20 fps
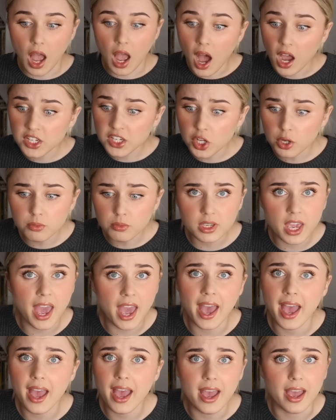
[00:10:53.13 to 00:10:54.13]
I don't
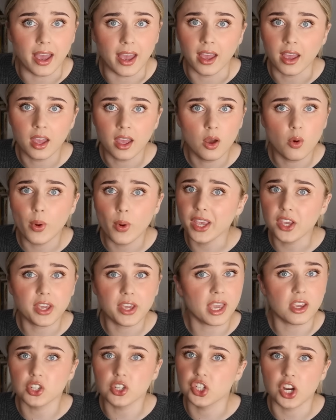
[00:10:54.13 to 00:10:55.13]
care where you
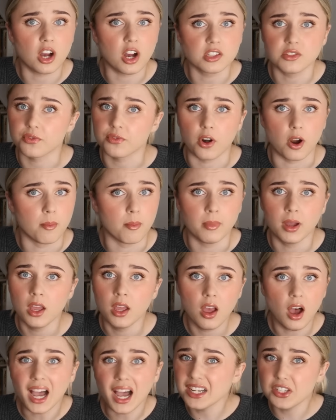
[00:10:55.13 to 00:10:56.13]
get your jars from.
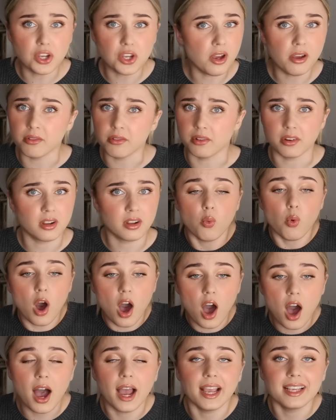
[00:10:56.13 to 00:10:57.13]
I don't.
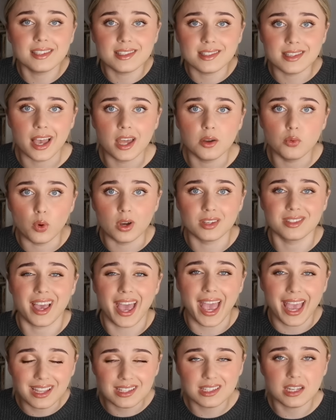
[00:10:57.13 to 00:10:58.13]
What I said was,
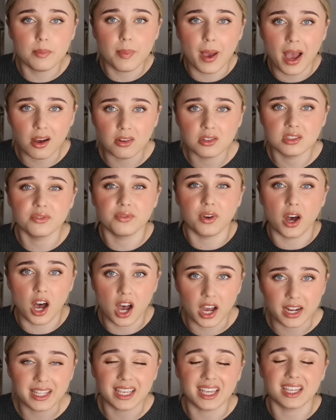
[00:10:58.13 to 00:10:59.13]
£80 for
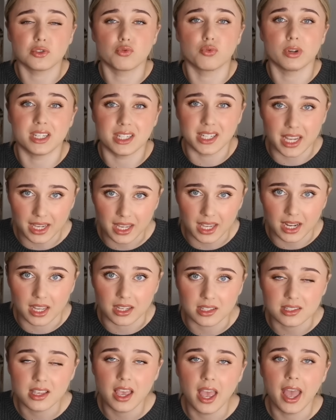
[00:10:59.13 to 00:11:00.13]
honey is
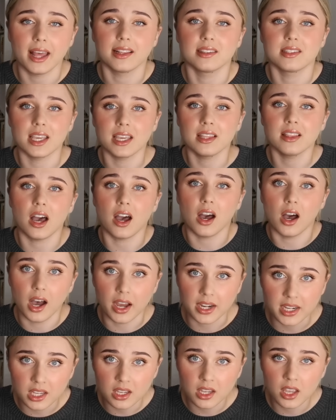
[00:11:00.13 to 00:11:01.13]
ridiculous. And saying that
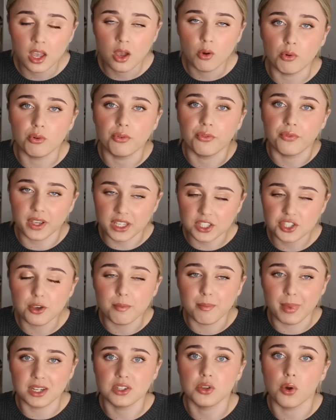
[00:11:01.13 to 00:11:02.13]
honey will fix
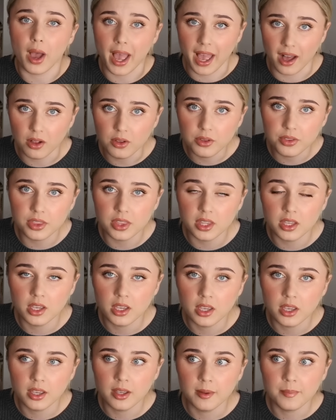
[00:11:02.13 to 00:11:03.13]
your mental health
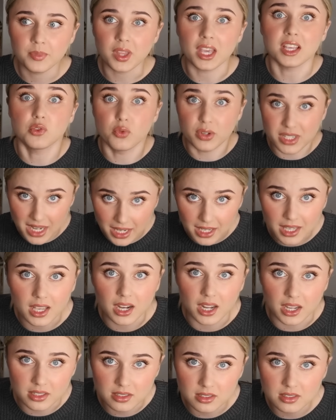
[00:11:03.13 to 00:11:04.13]
is
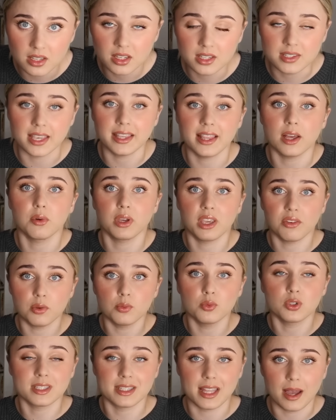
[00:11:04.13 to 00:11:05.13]
ridiculous. Saying that will give
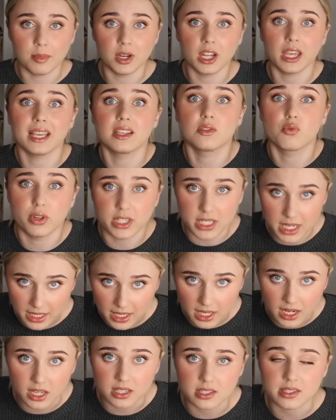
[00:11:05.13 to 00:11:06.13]
you more stamina is
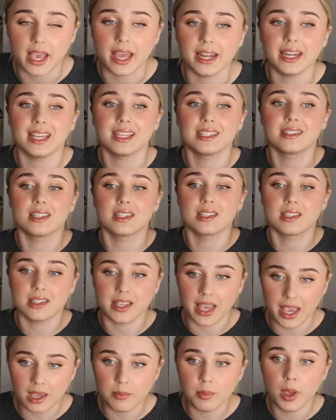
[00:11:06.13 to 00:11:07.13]
ridiculous. And it is the
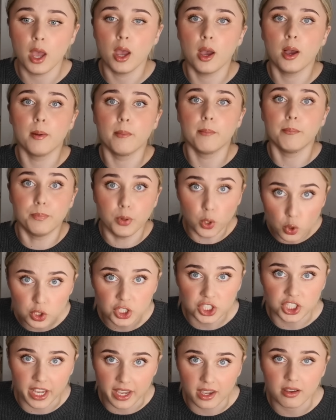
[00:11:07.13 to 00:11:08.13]
same
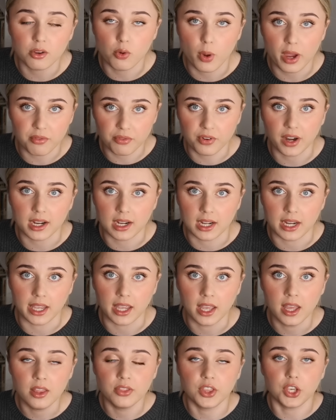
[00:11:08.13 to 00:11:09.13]
bullshit, quite
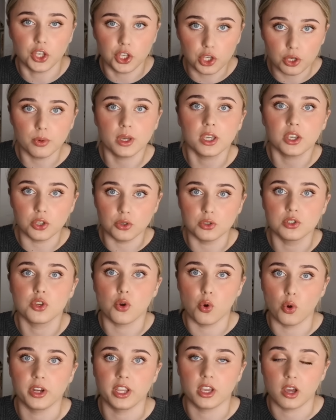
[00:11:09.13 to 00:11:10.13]
frankly, that you accuse
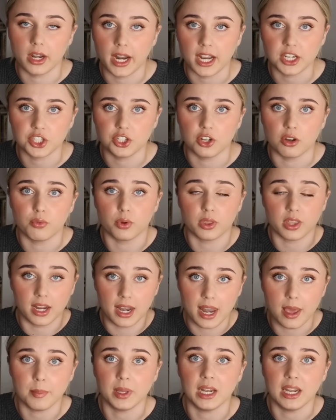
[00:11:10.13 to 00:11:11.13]
Kourtney Kardashian of with her
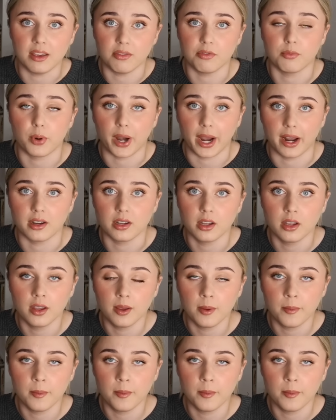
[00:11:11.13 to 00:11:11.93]
Let Me Live brand.